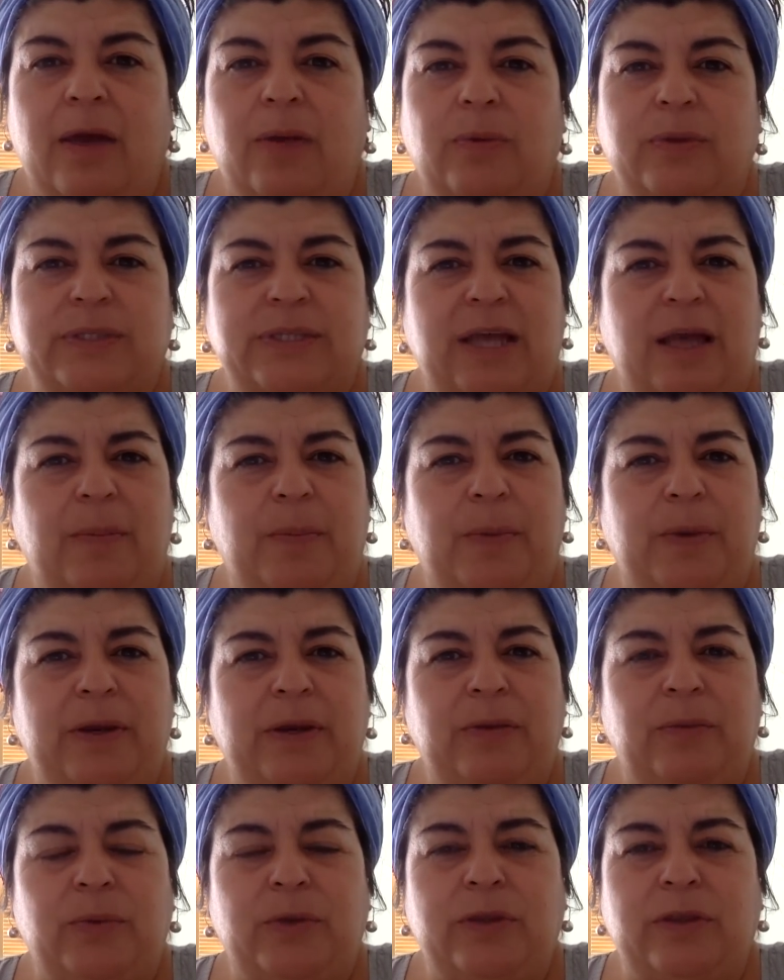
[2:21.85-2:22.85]
What's
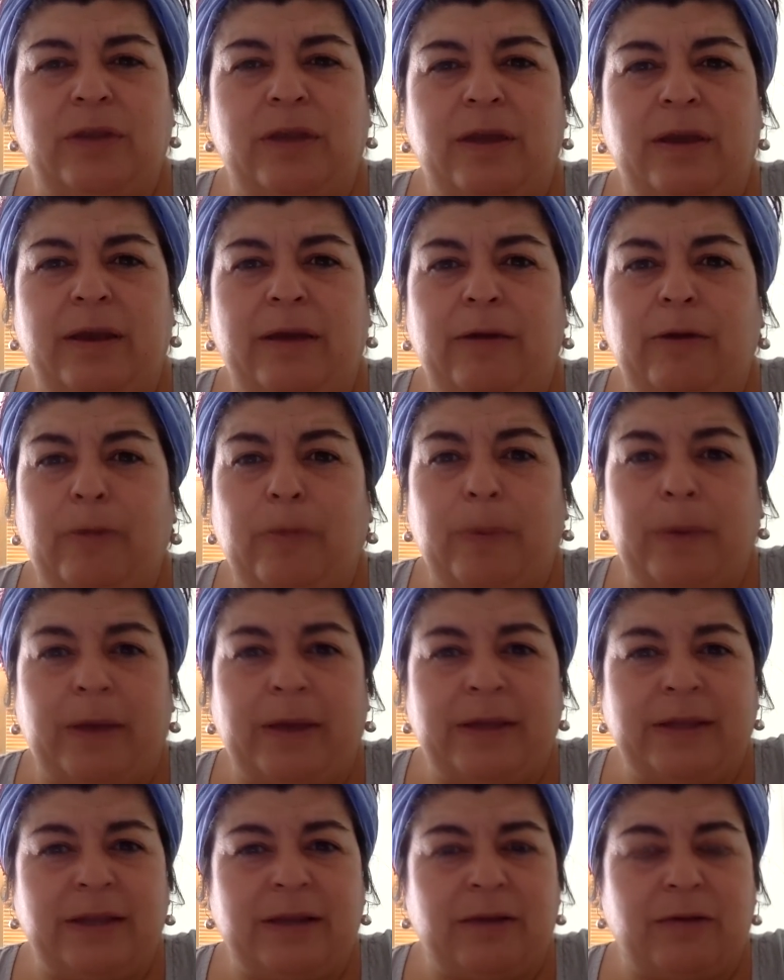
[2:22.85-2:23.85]
happened with the
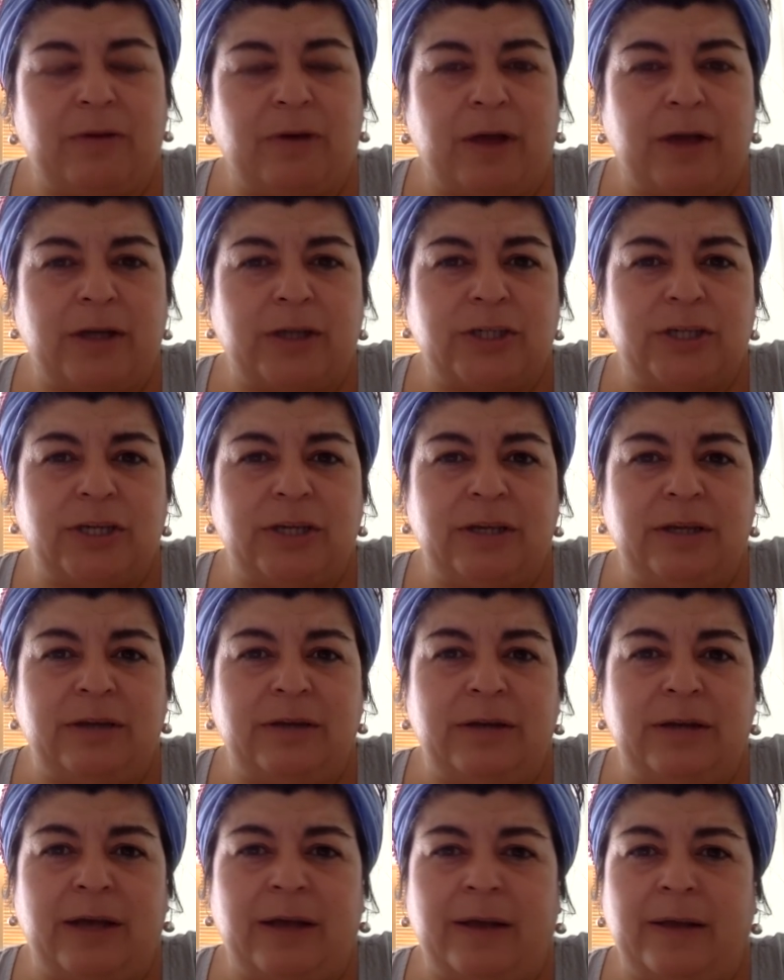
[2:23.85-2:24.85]
aeroplane that crashed
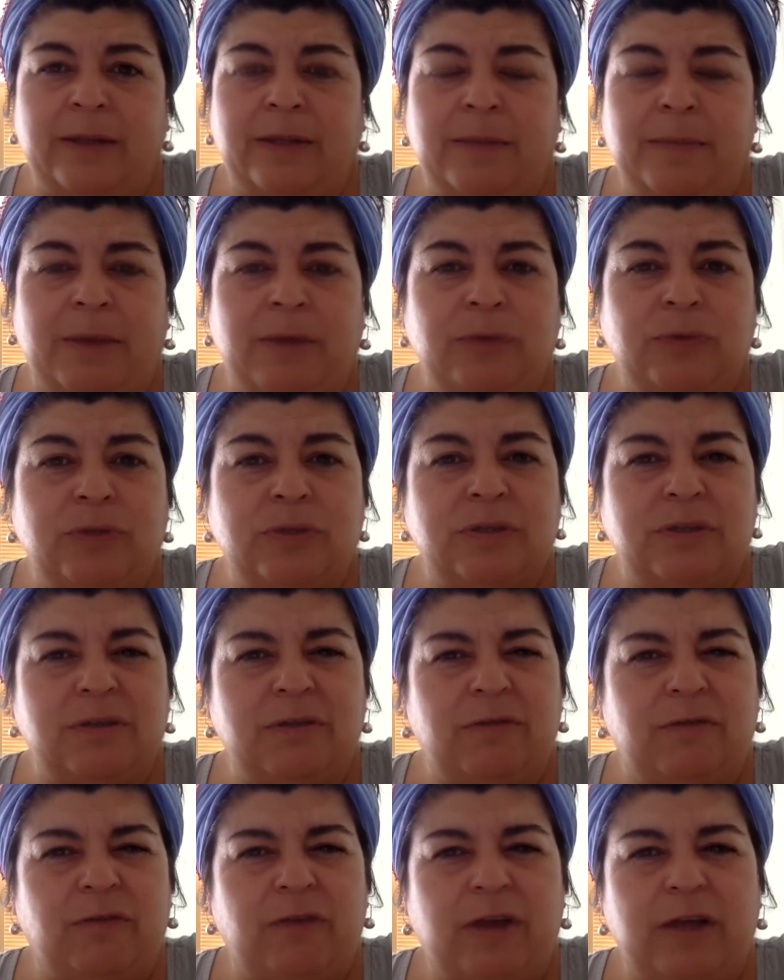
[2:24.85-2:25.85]
in the mountains
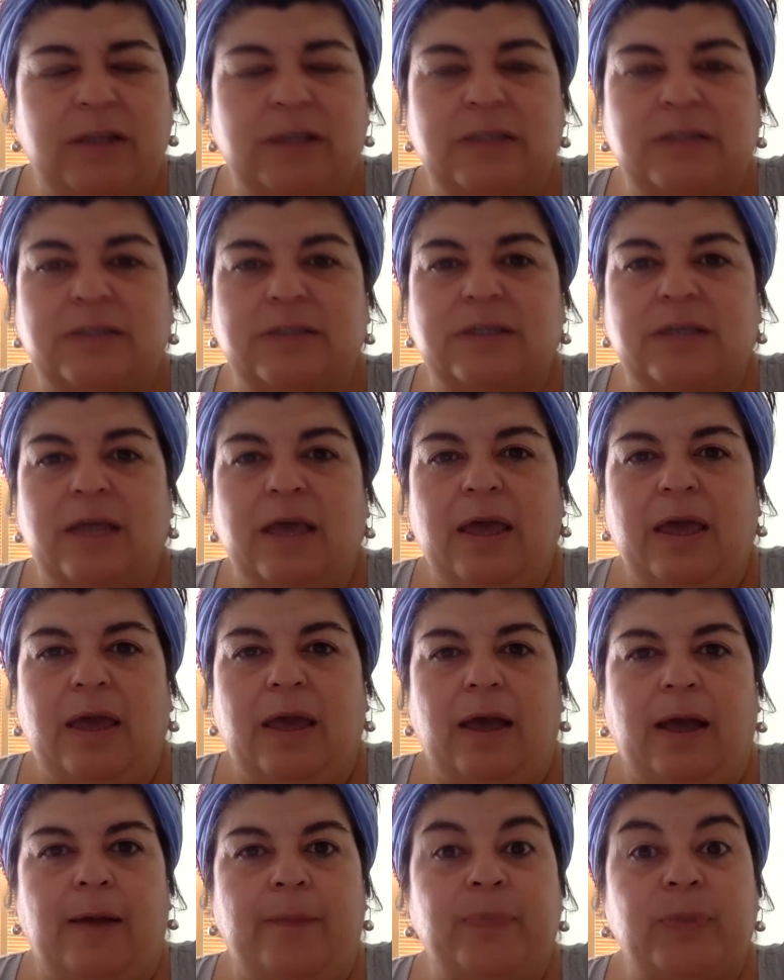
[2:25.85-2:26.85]
in France?
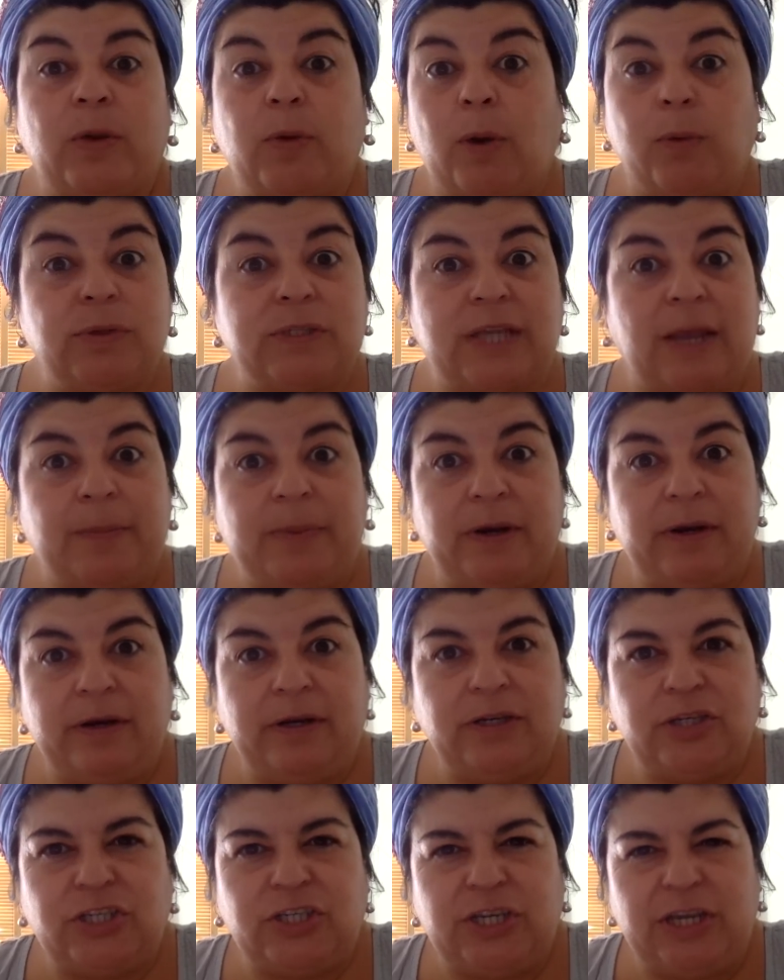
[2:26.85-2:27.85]
What was happening
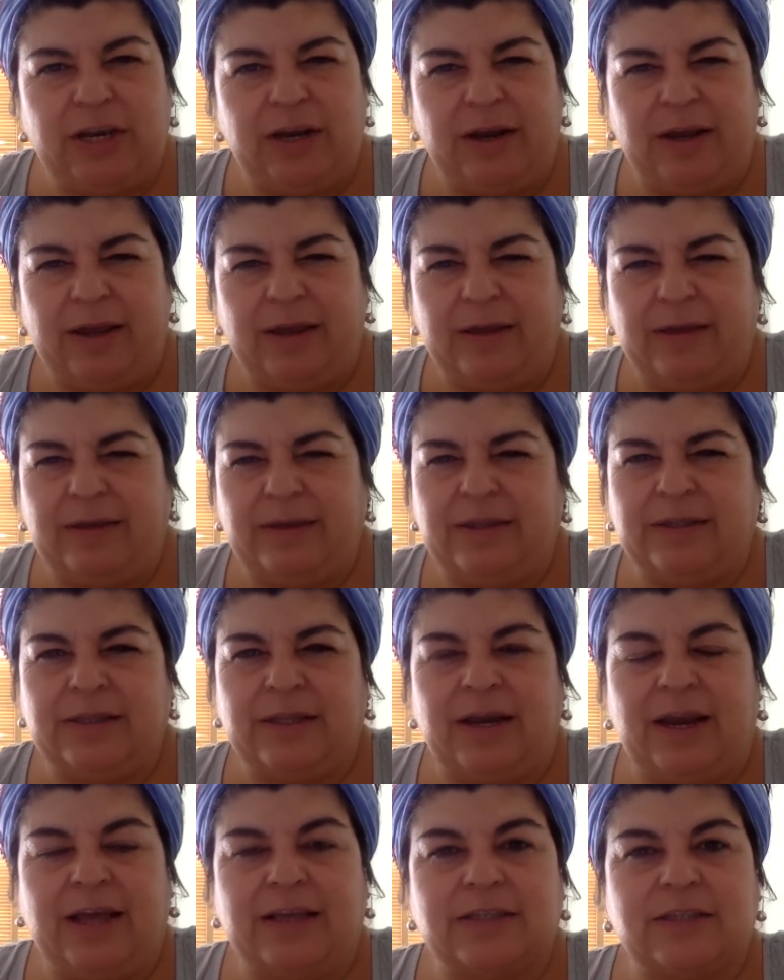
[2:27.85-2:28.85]
in Chile in
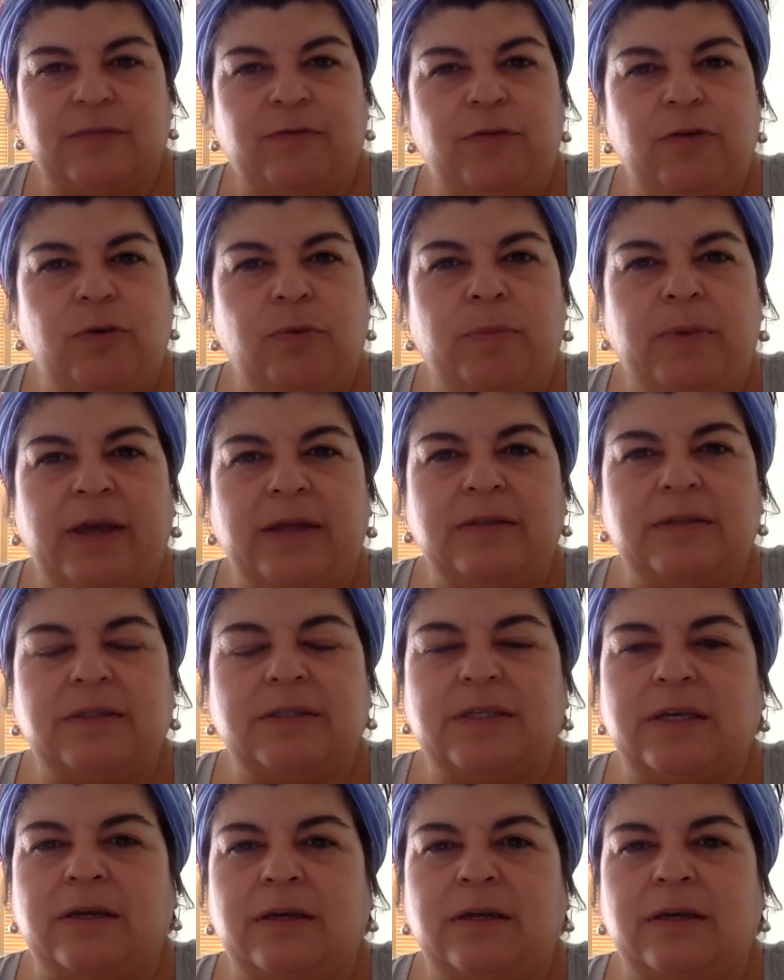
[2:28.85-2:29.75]
the last few months?